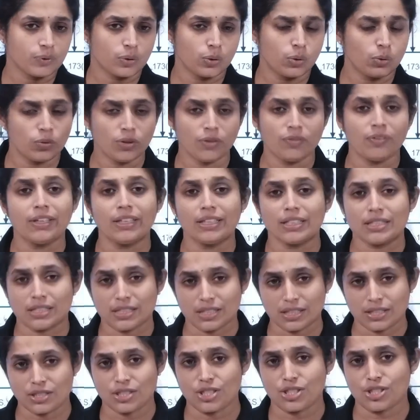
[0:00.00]
Whoever is
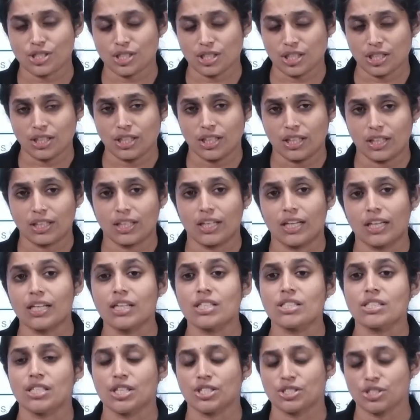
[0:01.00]
interested in
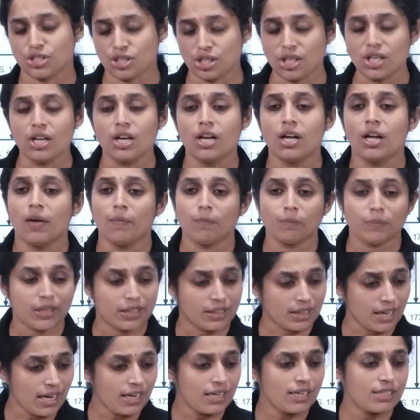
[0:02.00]
English lecture, they
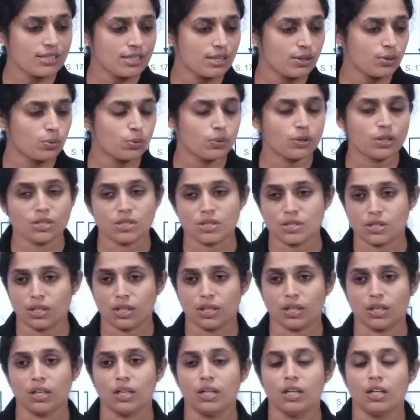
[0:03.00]
can listen to this
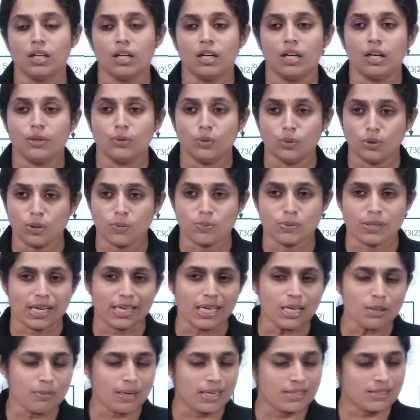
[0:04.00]
YouTube
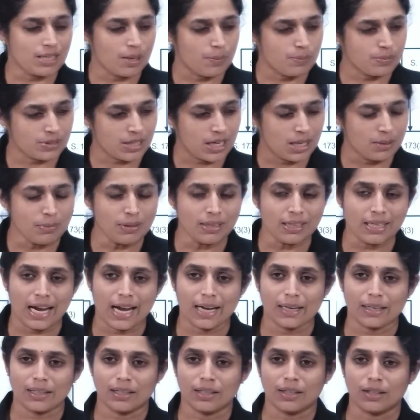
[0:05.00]
channel by subscribing
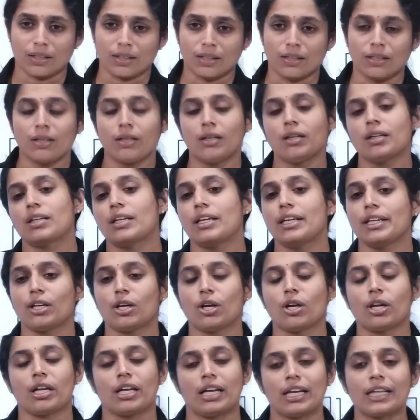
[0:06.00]
and
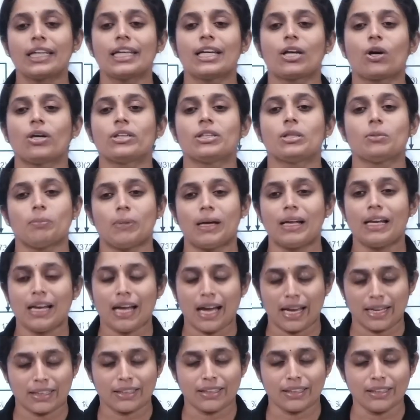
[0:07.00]
clicking on the bell
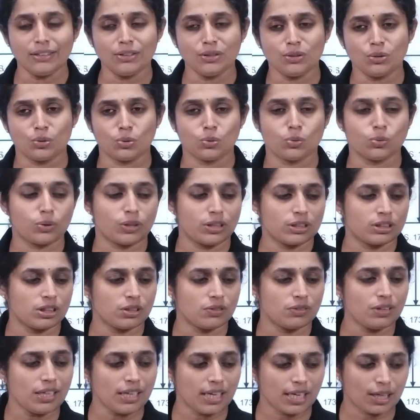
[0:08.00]
icon to
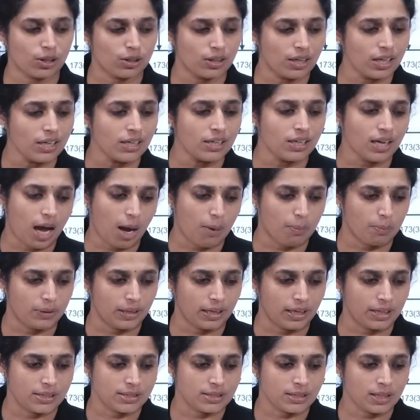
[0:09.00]
receive the regular
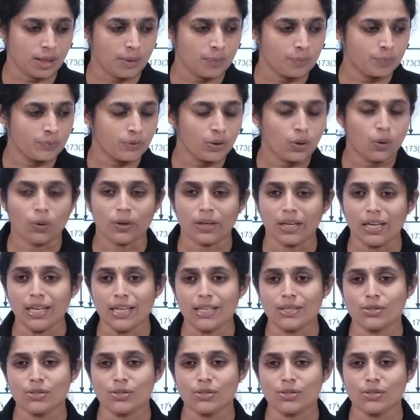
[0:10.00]
updates. Okay.